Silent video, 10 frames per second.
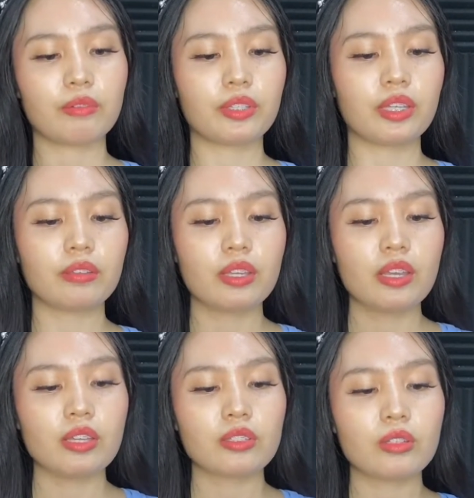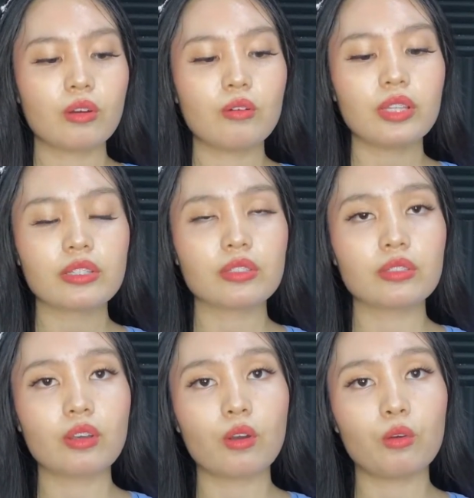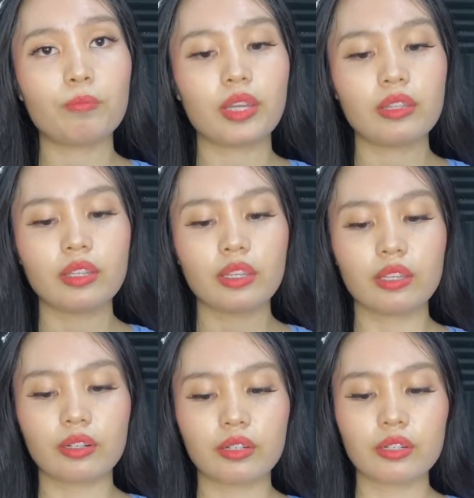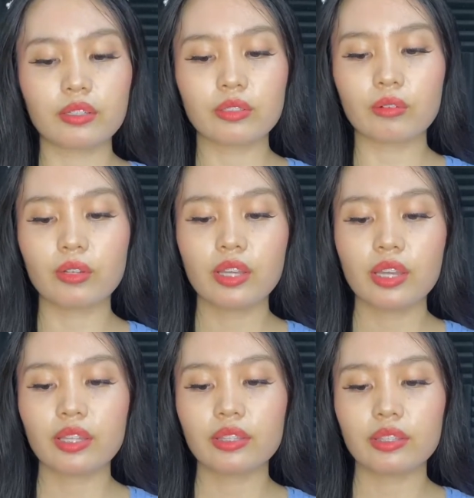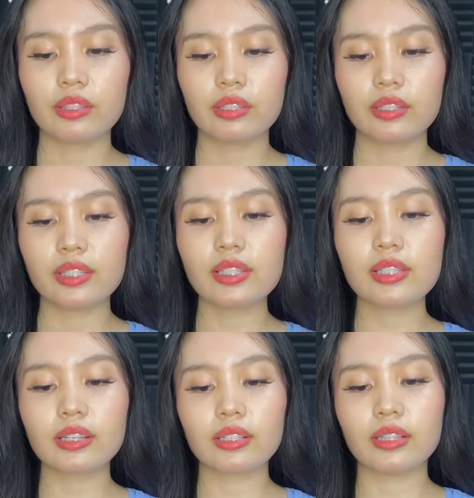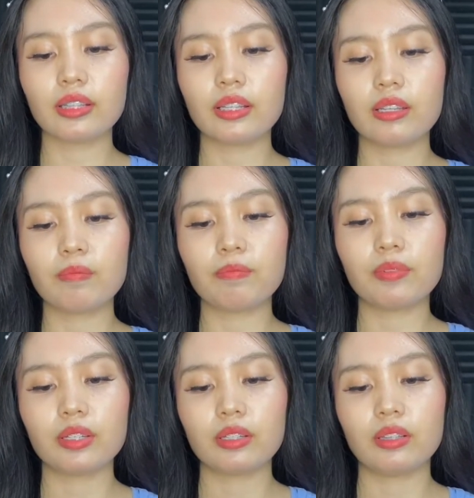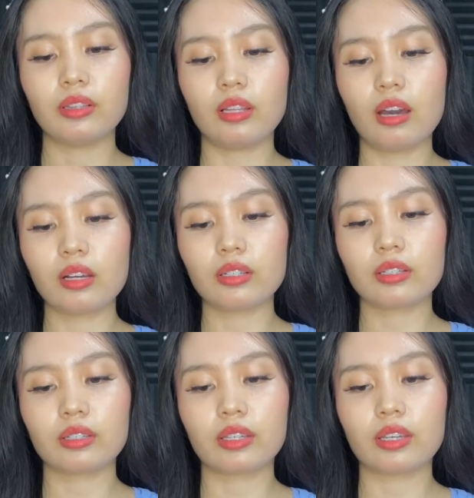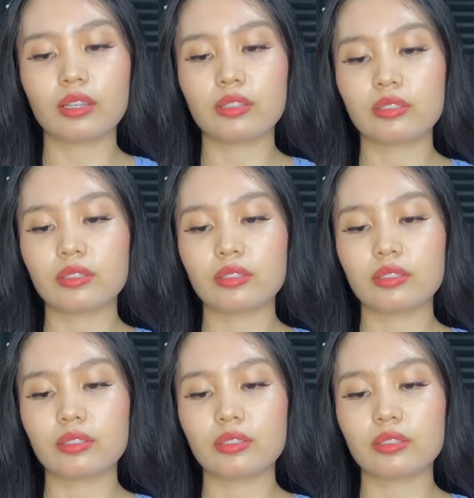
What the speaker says: Okay, so let's open here. So this is a clip lock, guys.